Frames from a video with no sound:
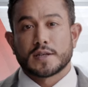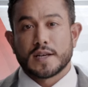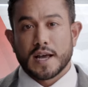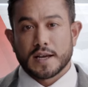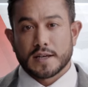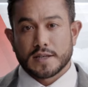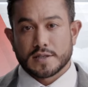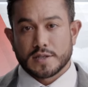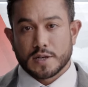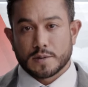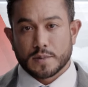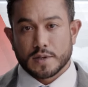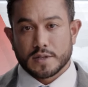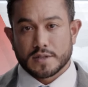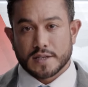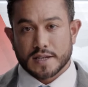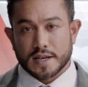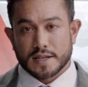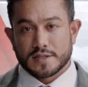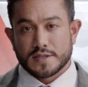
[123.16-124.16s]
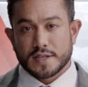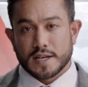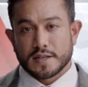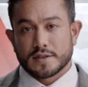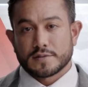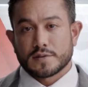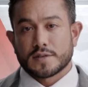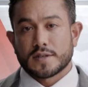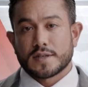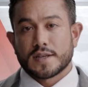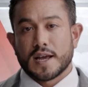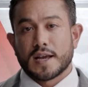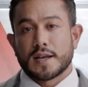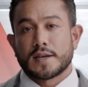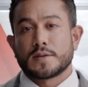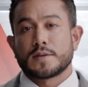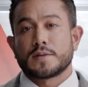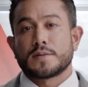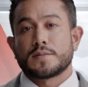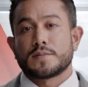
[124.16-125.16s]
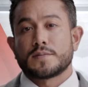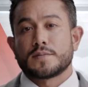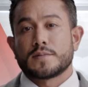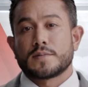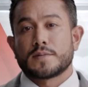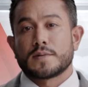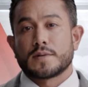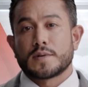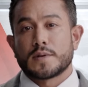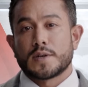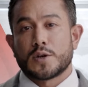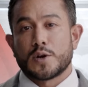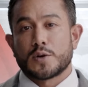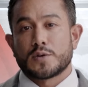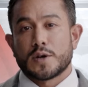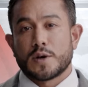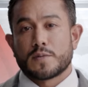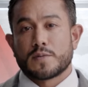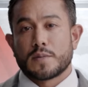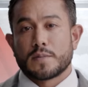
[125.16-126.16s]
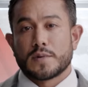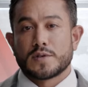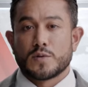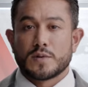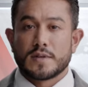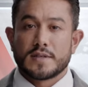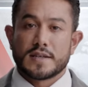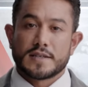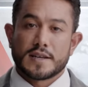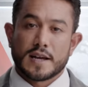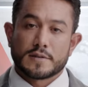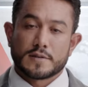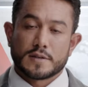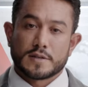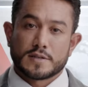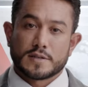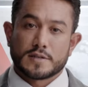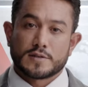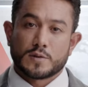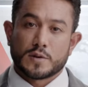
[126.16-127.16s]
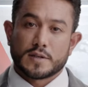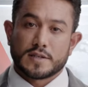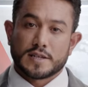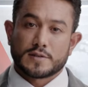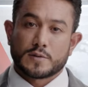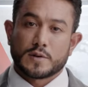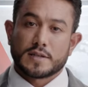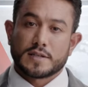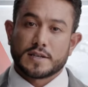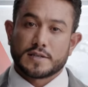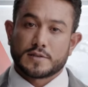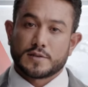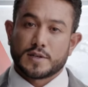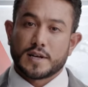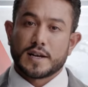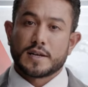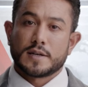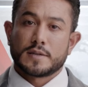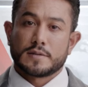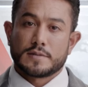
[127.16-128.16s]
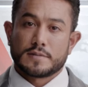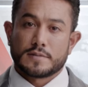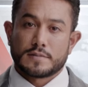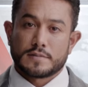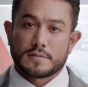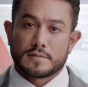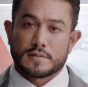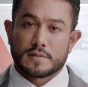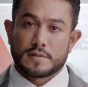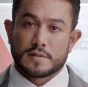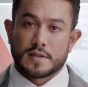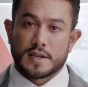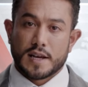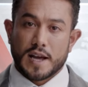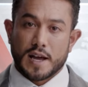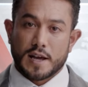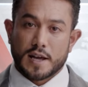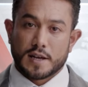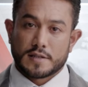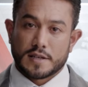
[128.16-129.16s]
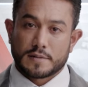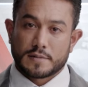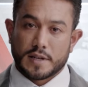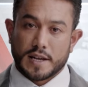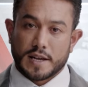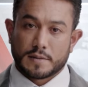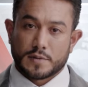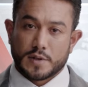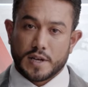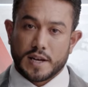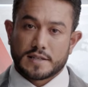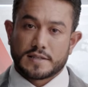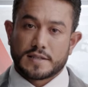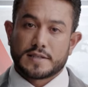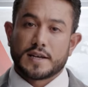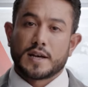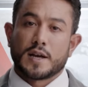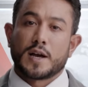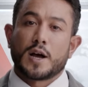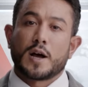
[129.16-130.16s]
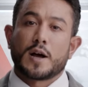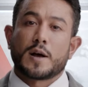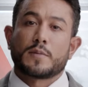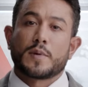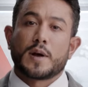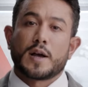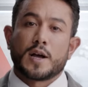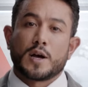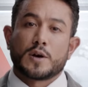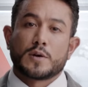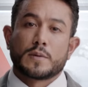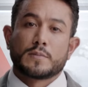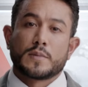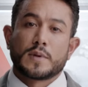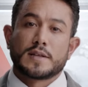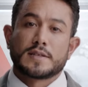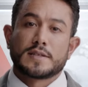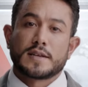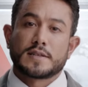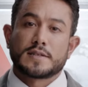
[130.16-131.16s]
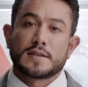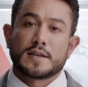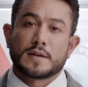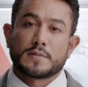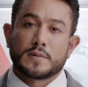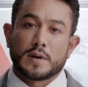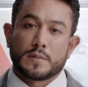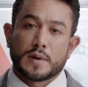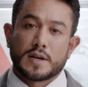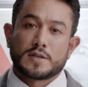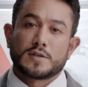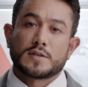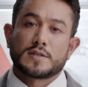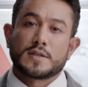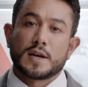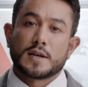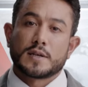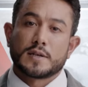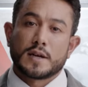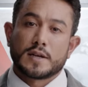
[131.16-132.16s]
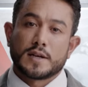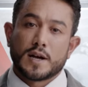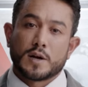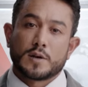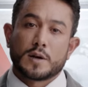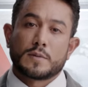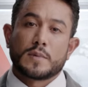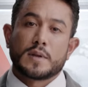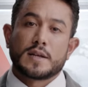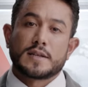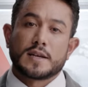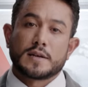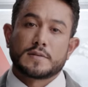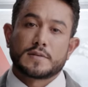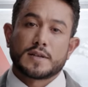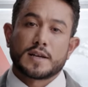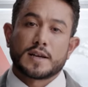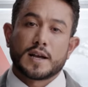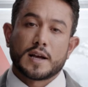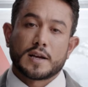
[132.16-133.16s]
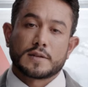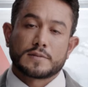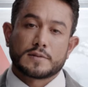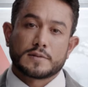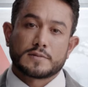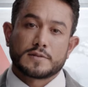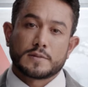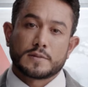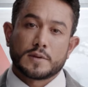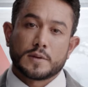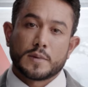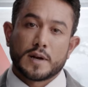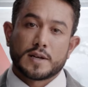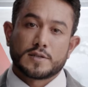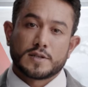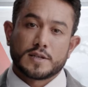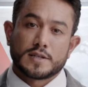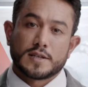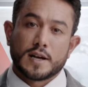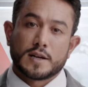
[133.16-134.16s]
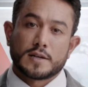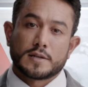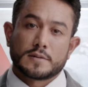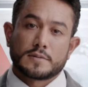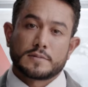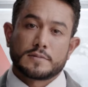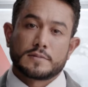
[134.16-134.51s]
Dalian Commodity Exchange for today. On November 27, 2023, LLDPE prices are higher by RMB 16 per metric ton at RMB 79.50 per metric ton.